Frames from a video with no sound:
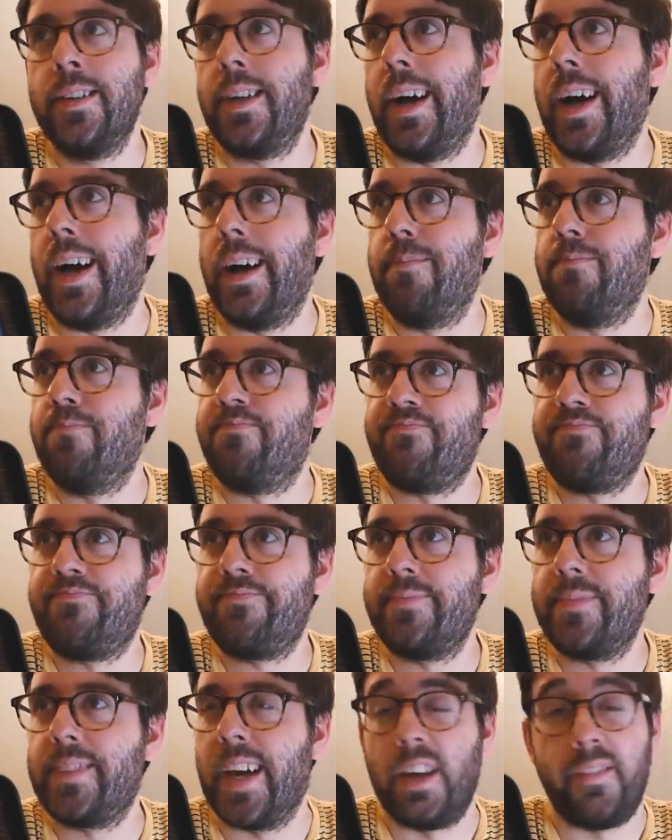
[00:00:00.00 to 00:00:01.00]
Um,
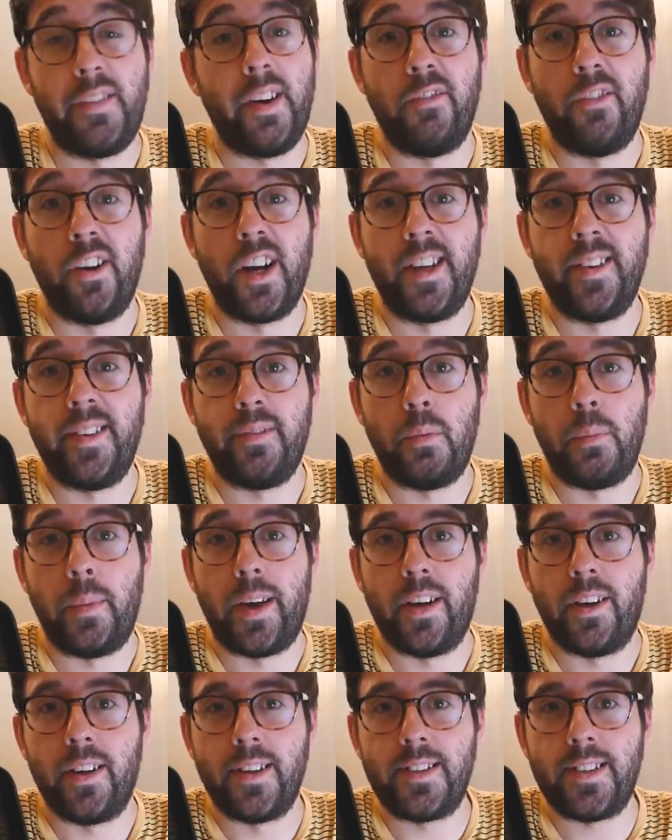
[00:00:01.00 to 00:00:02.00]
Kind of it, really, if I'm
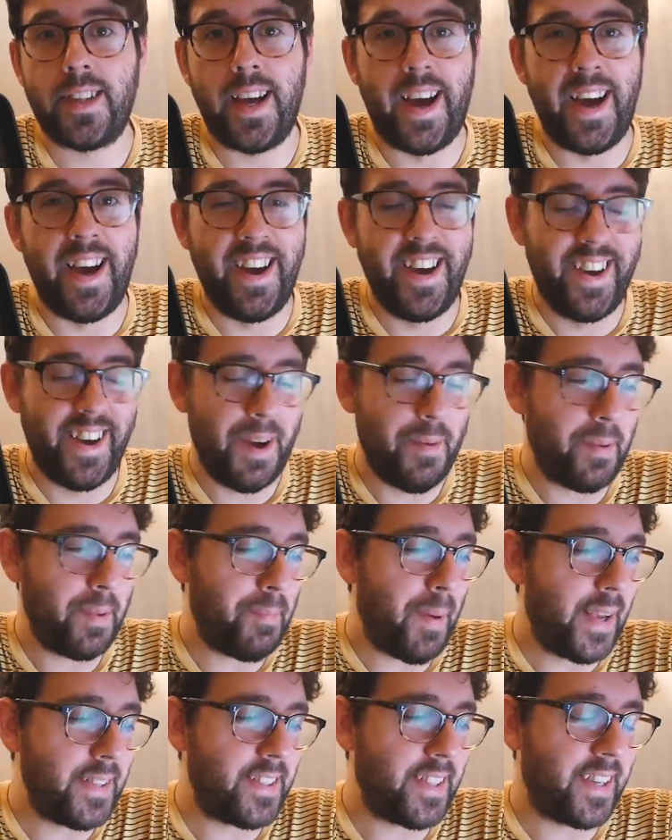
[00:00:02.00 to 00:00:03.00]
being honest. Uh, but
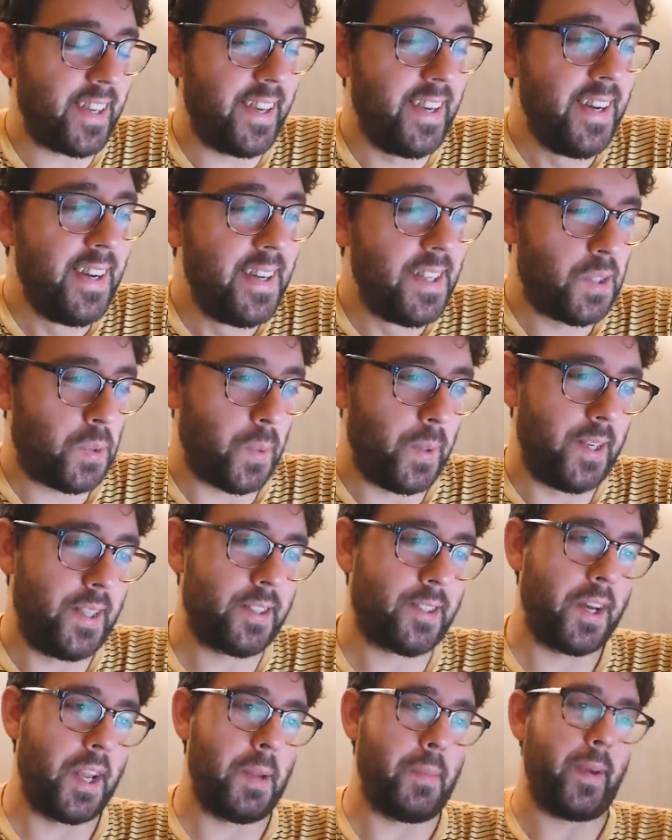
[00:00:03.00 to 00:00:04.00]
basically, Swindon's
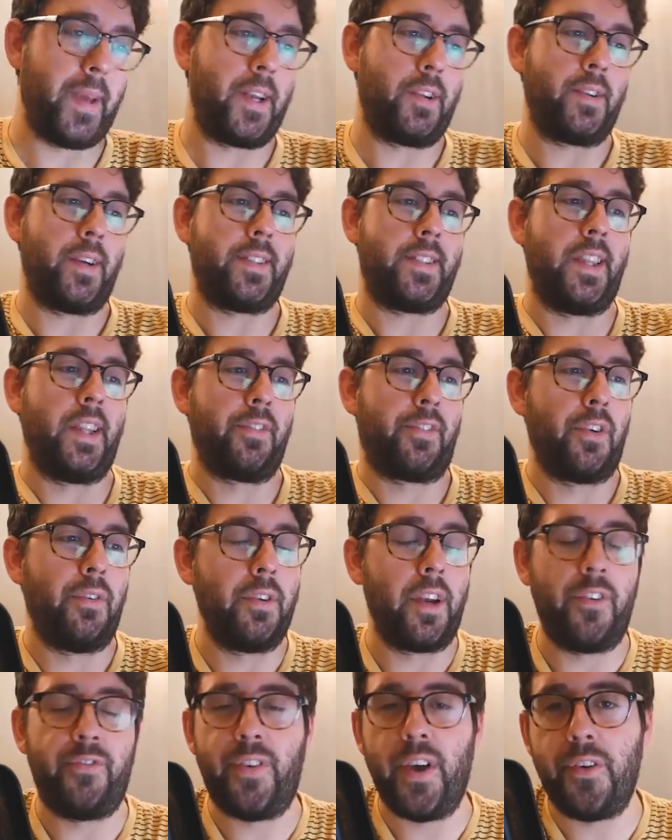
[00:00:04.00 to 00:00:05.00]
got to be interesting. They're
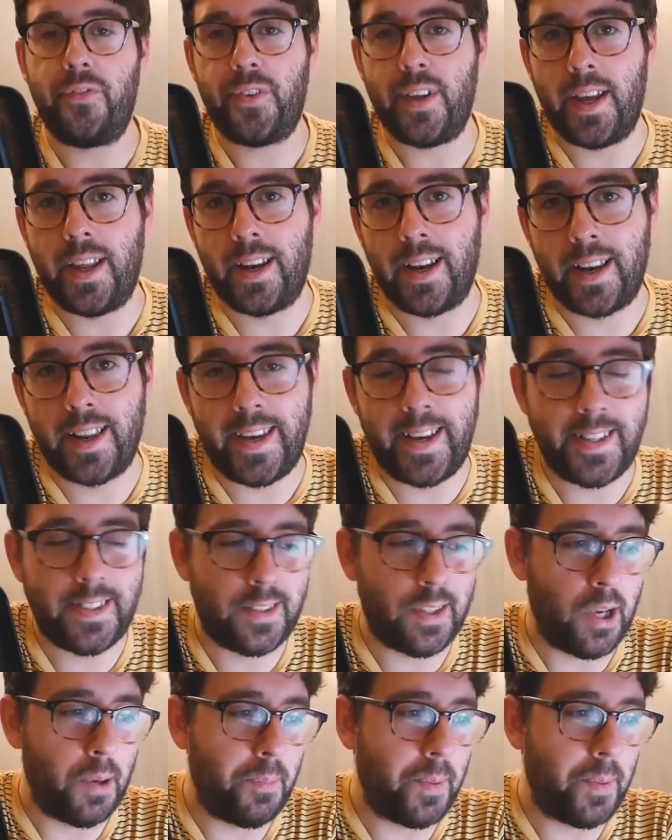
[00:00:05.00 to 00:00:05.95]
currently fifth in League Two.